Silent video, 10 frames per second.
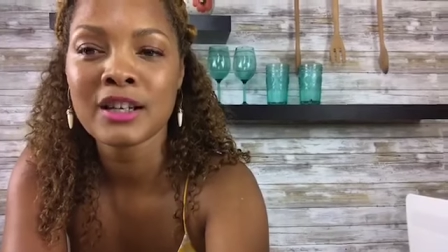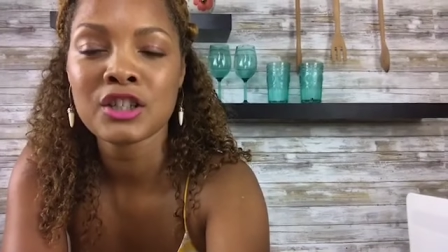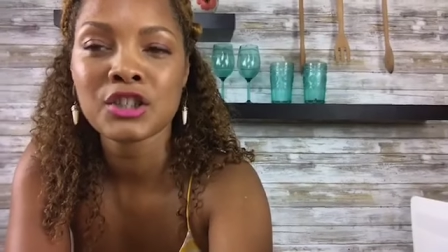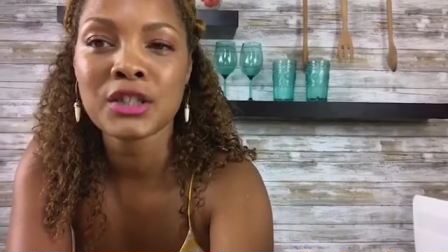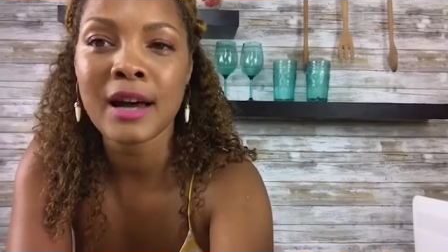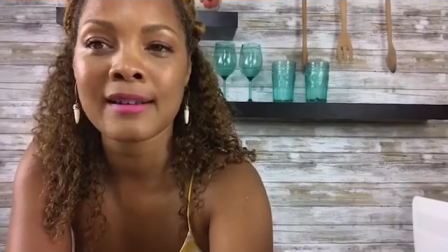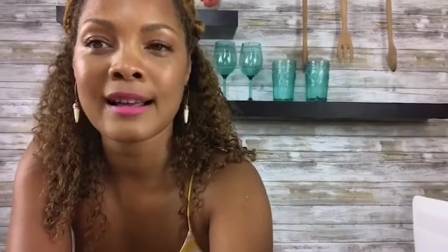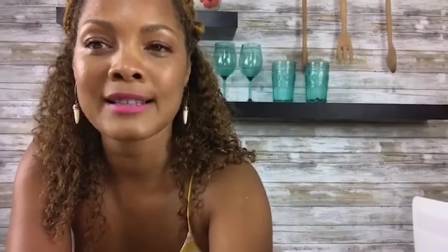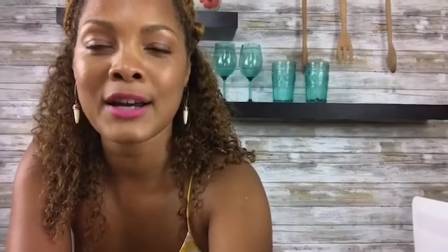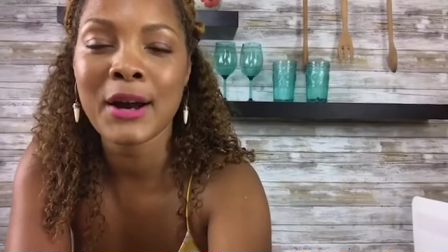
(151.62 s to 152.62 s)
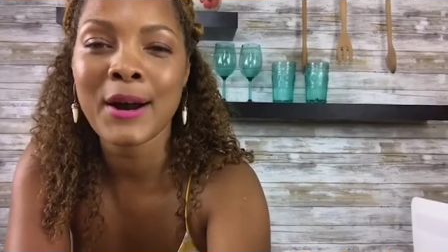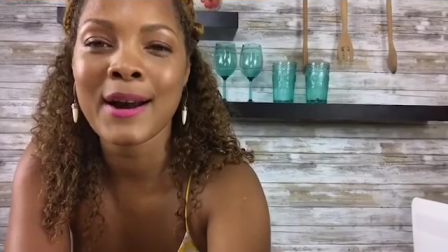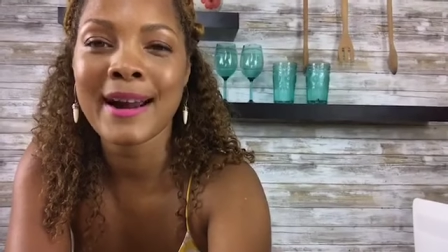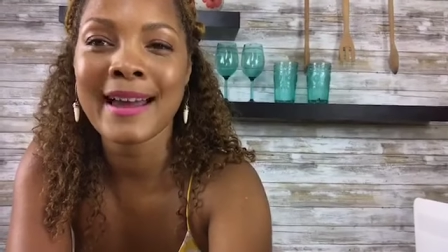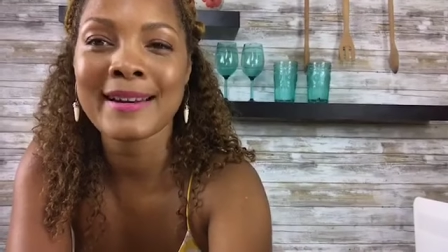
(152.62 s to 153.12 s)
Shout out to
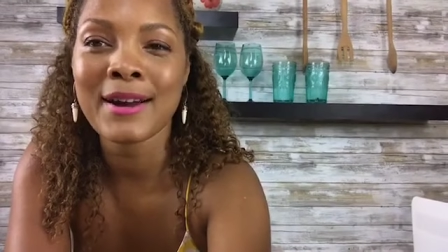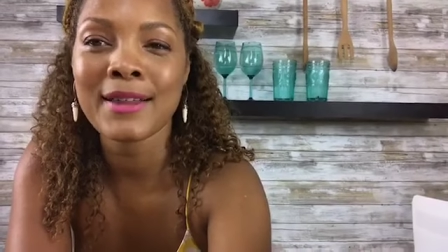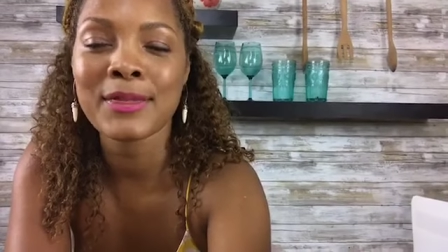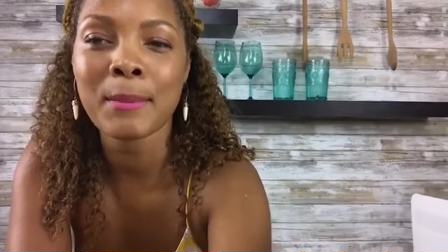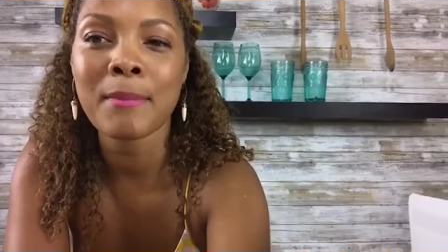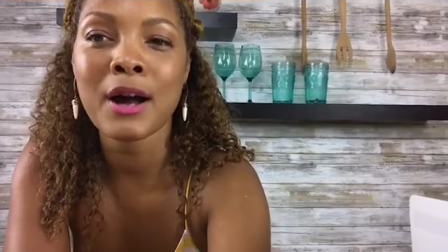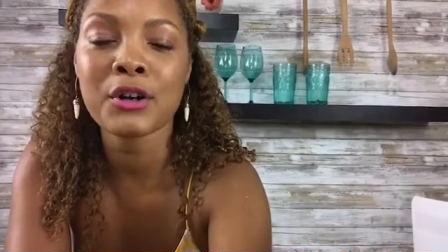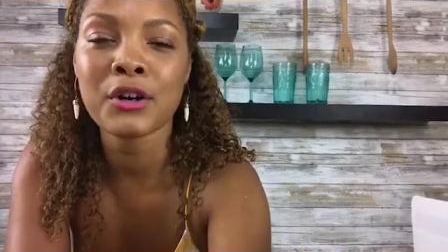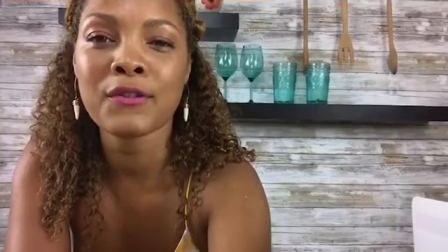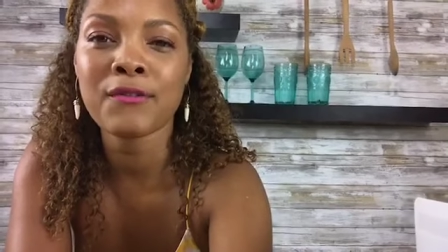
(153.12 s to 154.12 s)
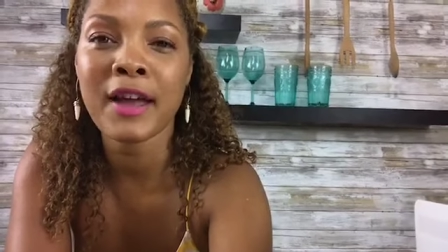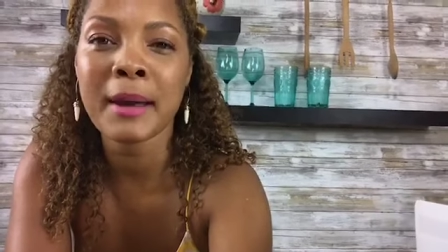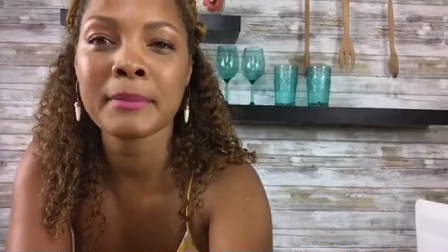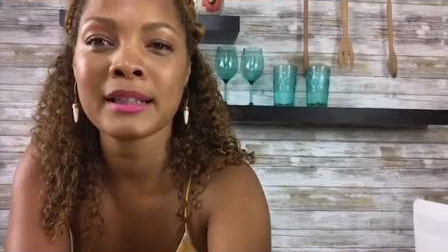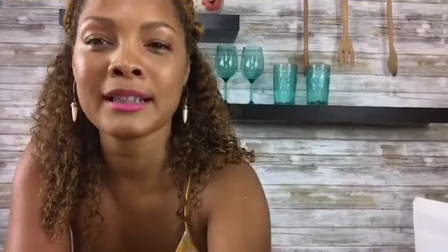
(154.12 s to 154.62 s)
her and the Munker
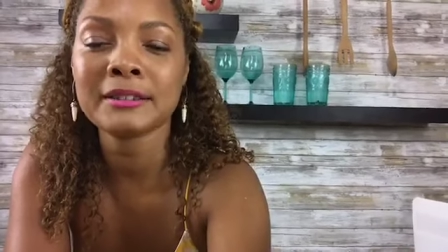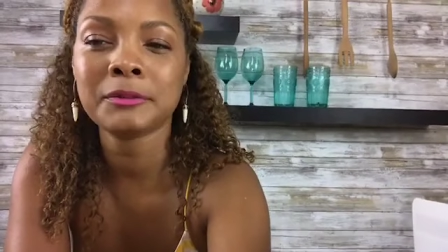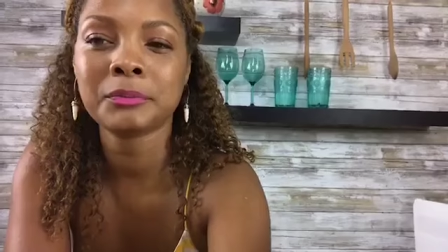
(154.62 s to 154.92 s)
family.